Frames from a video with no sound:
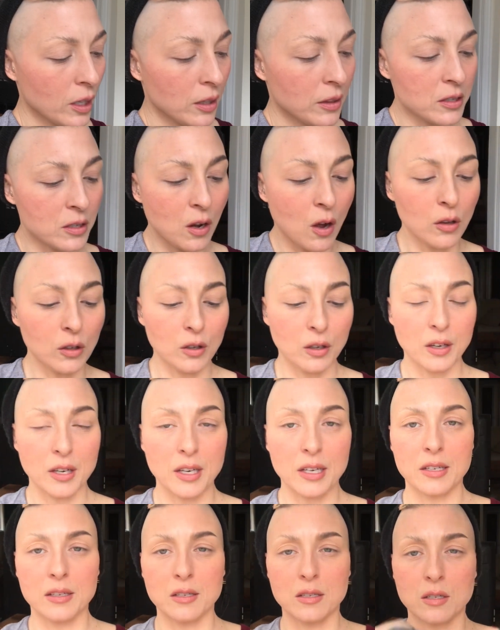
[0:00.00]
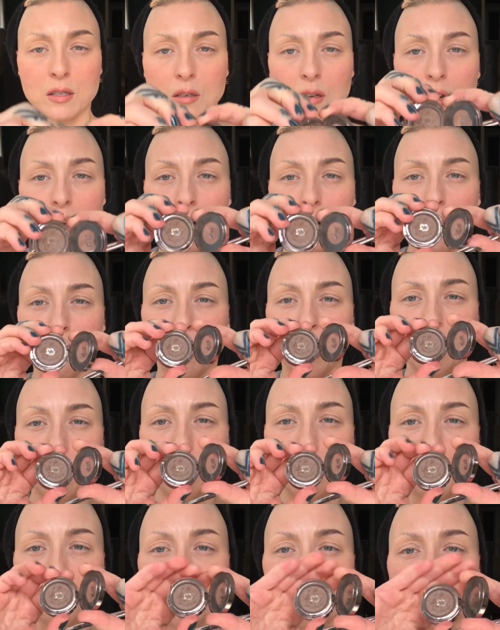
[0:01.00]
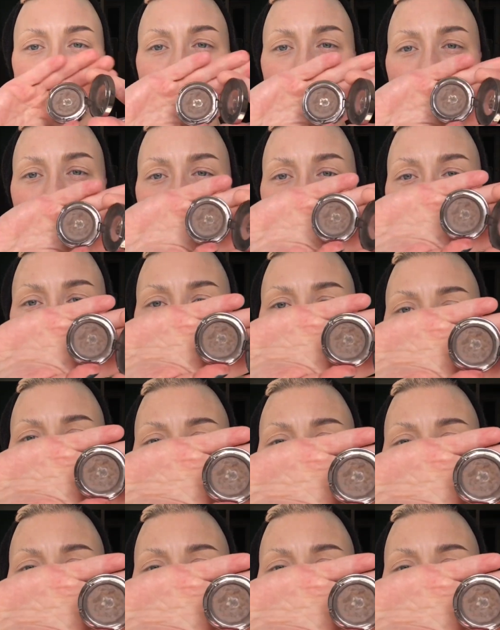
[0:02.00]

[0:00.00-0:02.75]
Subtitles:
This color is by Urban Decay.